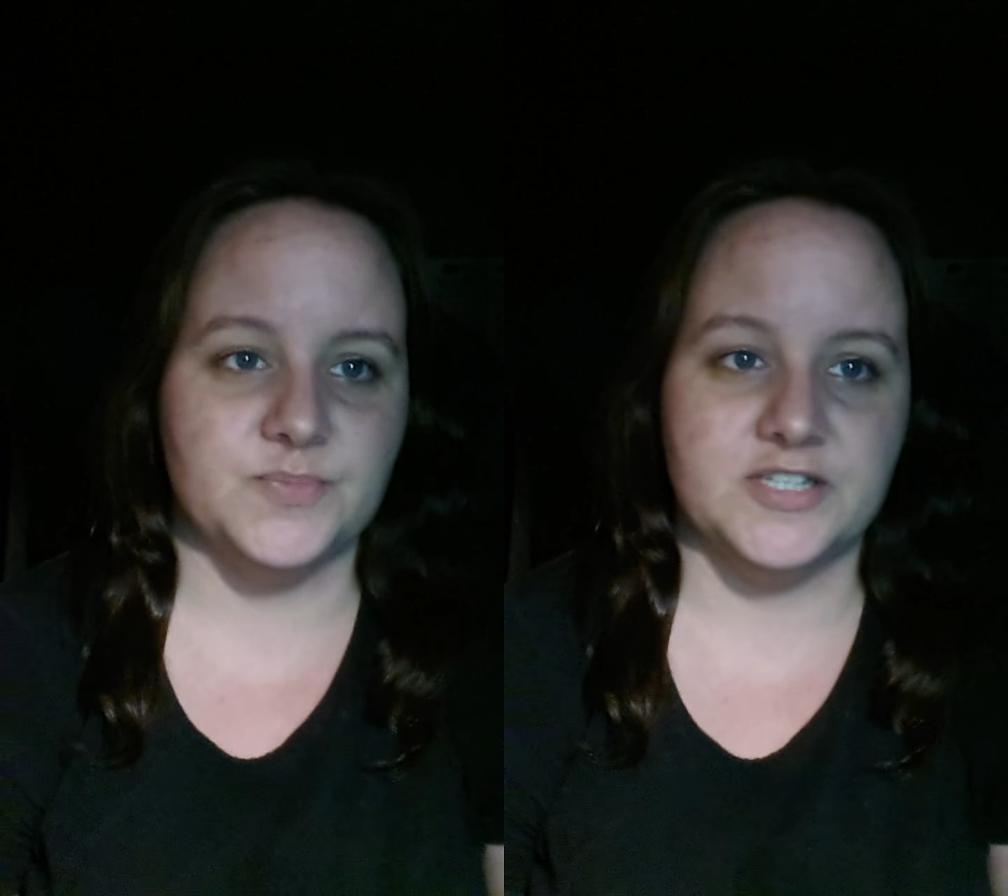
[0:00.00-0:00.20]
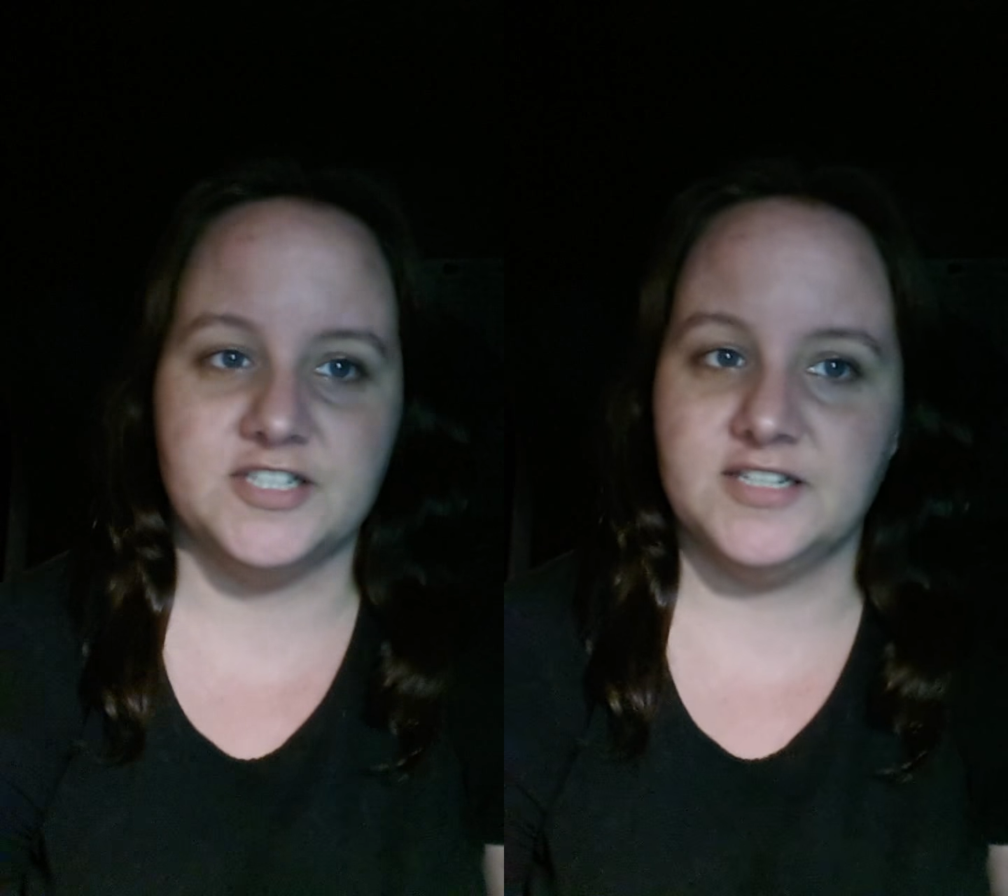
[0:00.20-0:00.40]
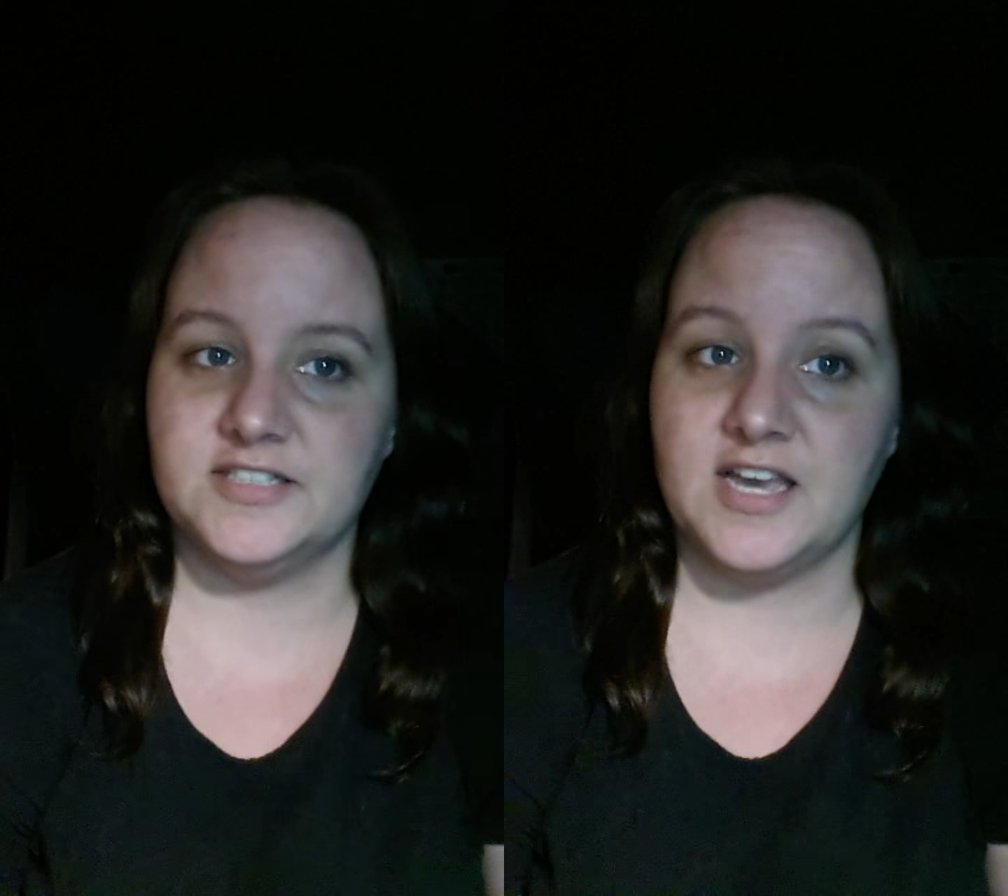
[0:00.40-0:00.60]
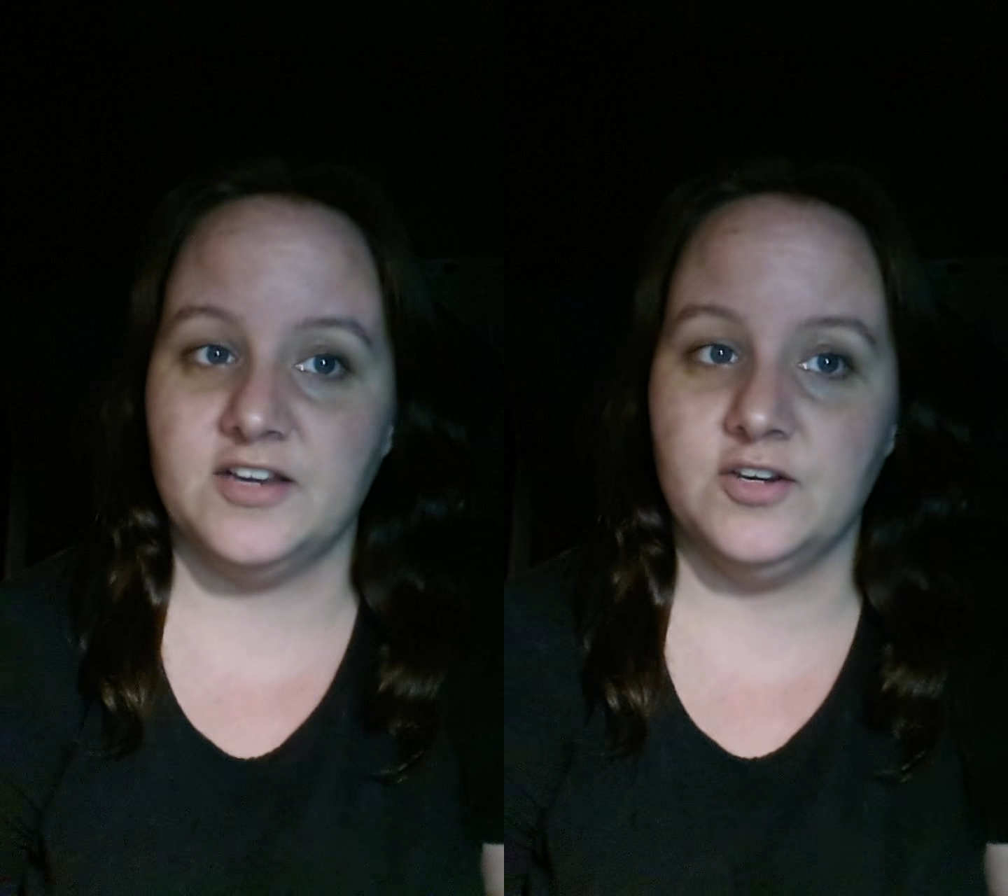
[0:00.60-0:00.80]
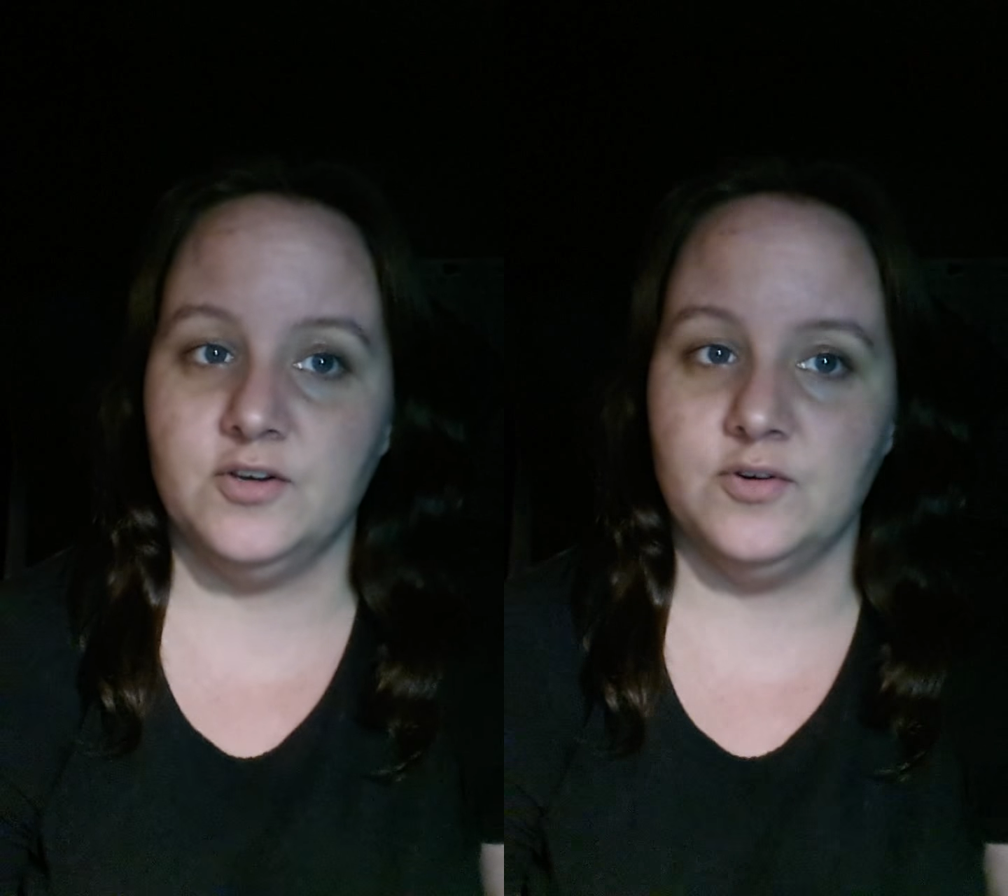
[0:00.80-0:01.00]
because I
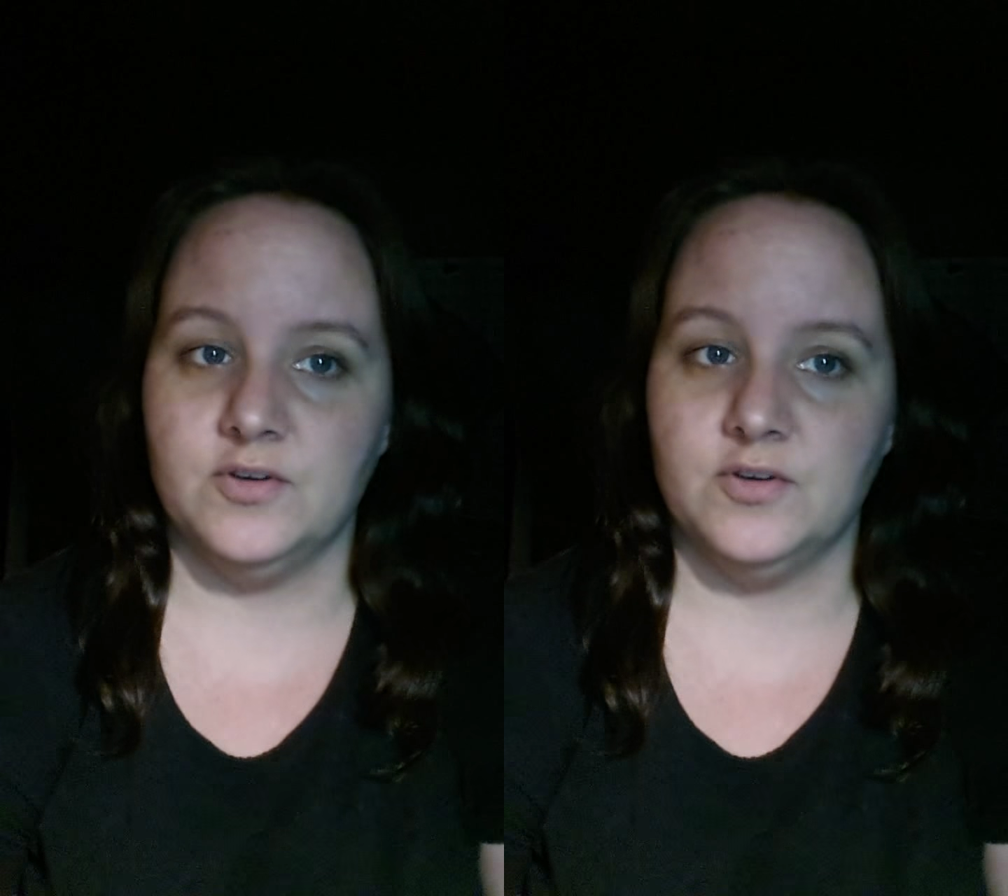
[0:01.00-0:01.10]
knew